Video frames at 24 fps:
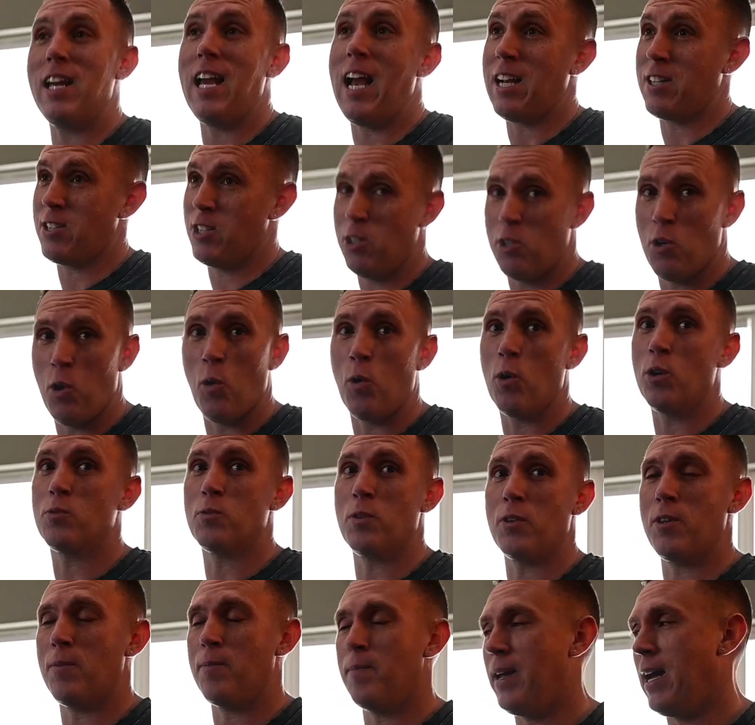he actually tours
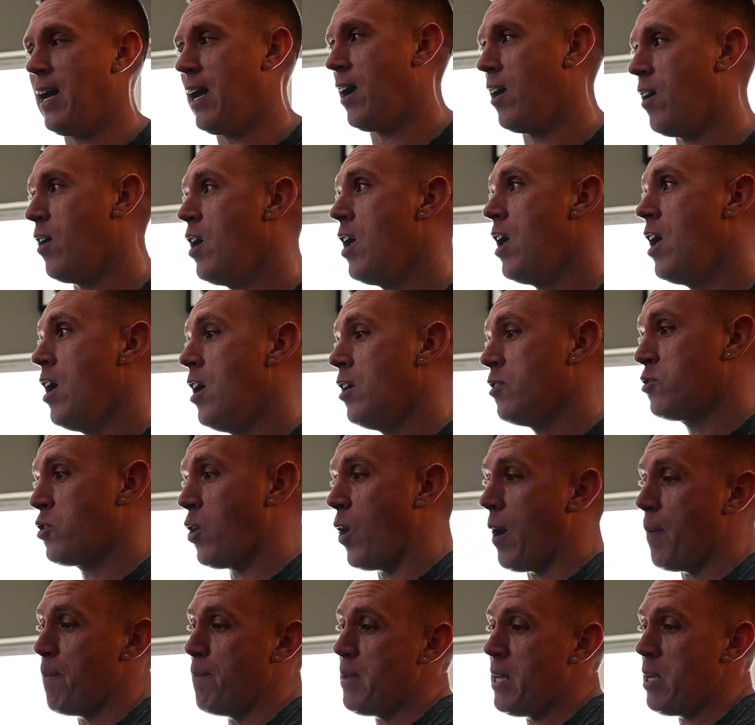with him now.
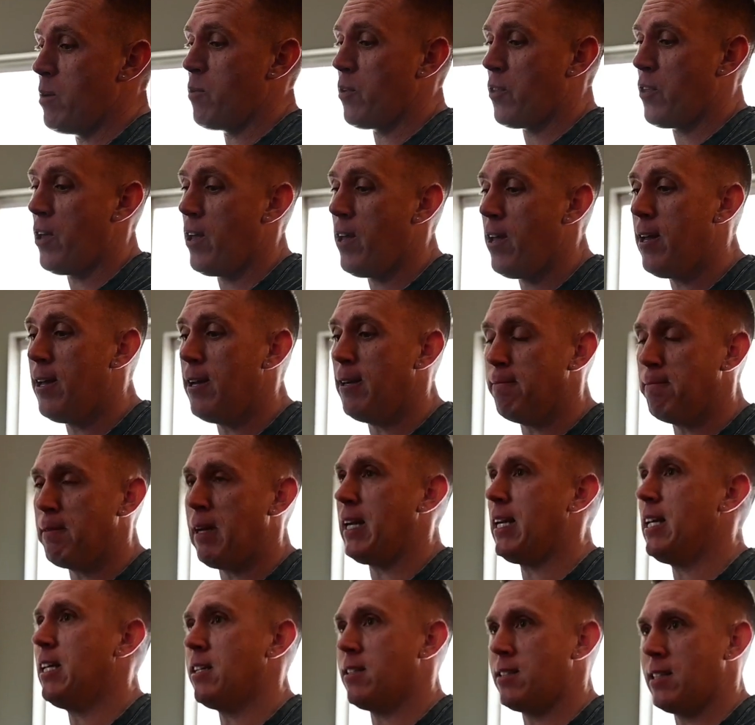So I meet with him.
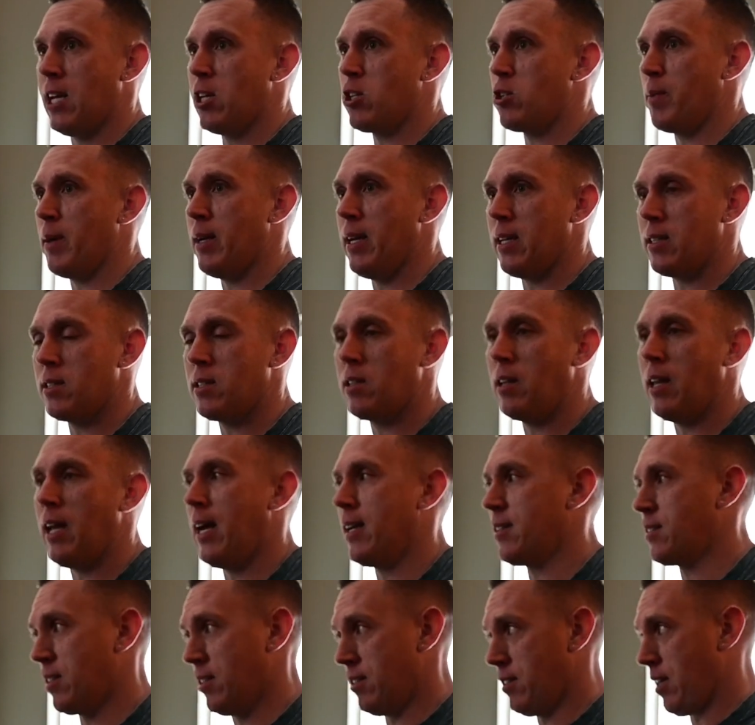I need to schedule my next
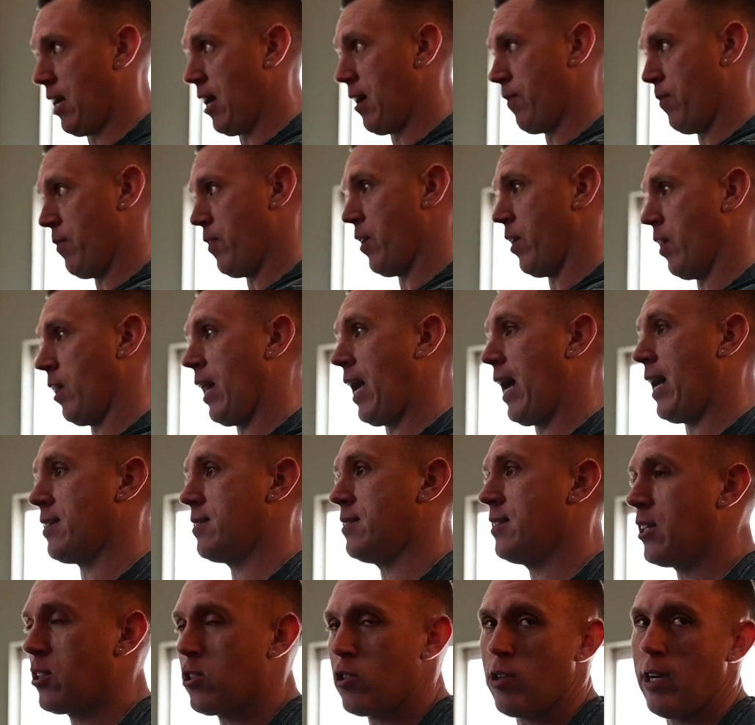class because the
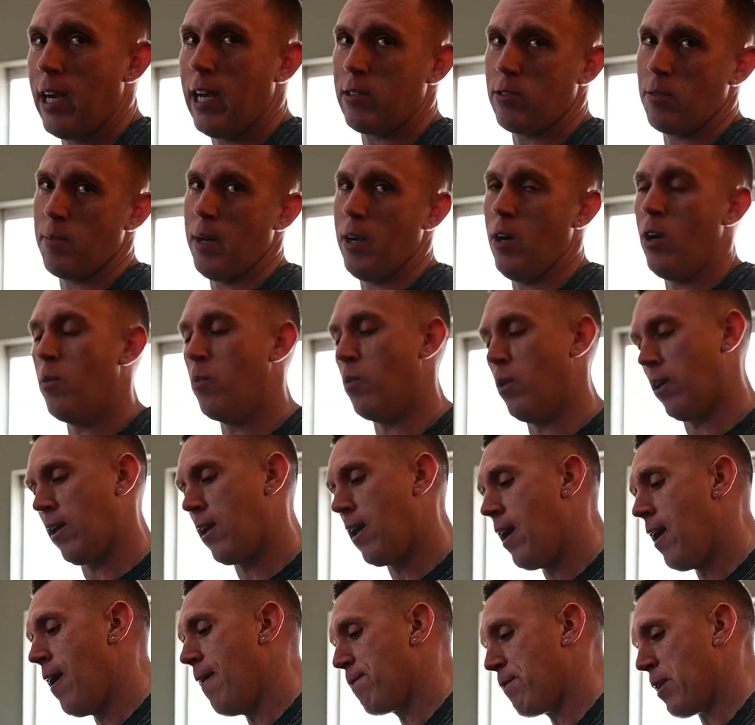last 6 tracks for my homework,
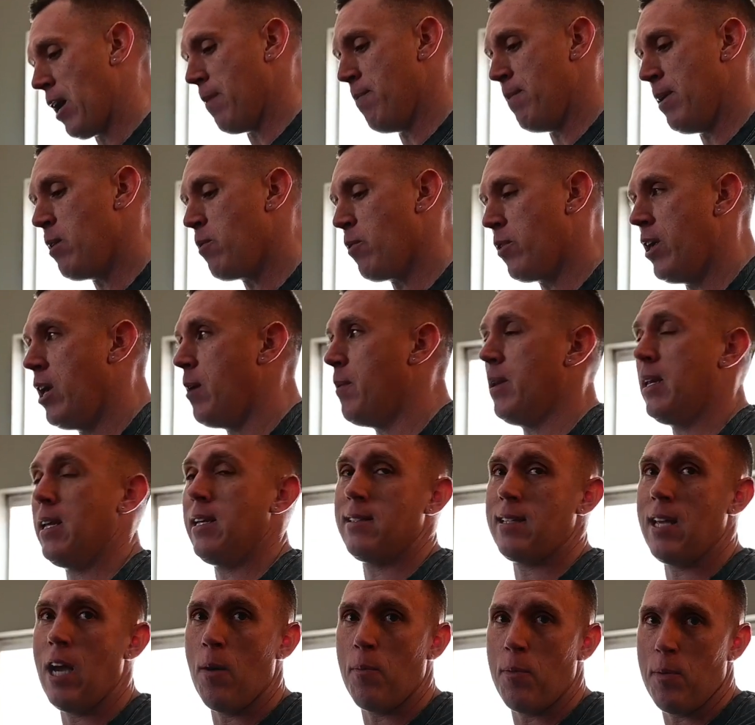I meet with him and
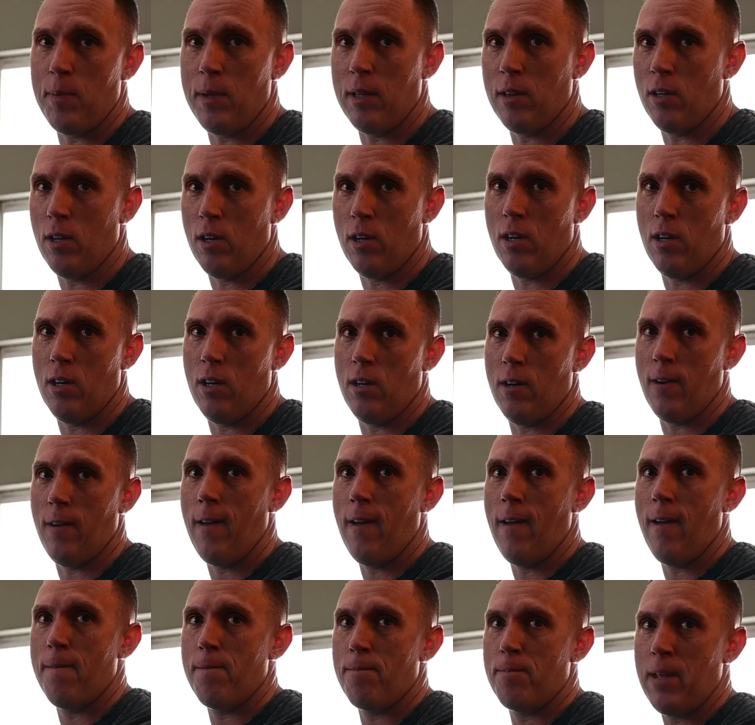he's helping me learn
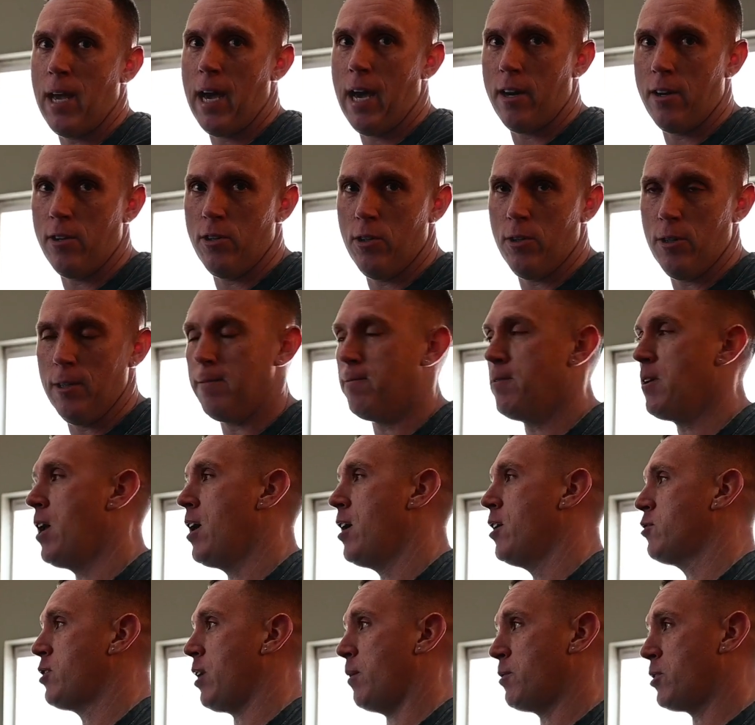how to do it.
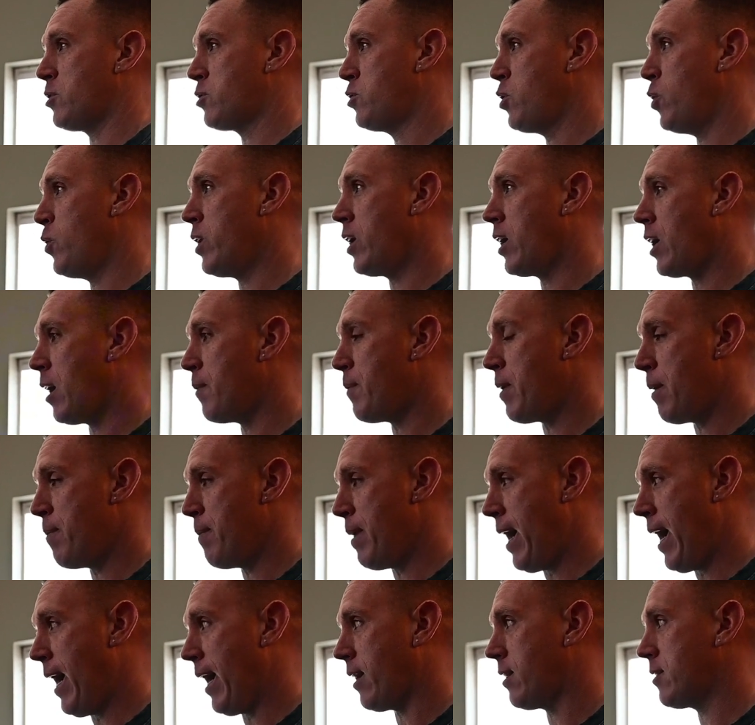So I'm just doing it on my
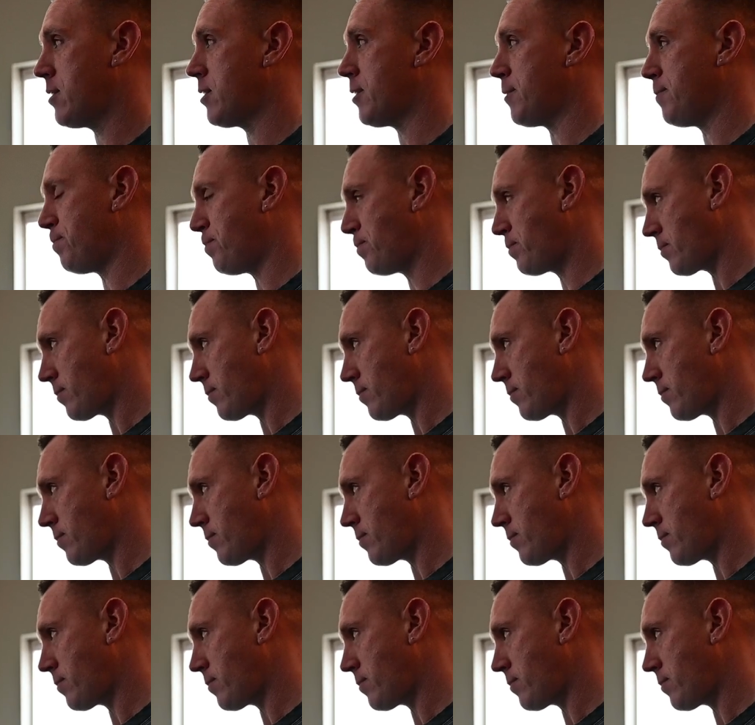Macs.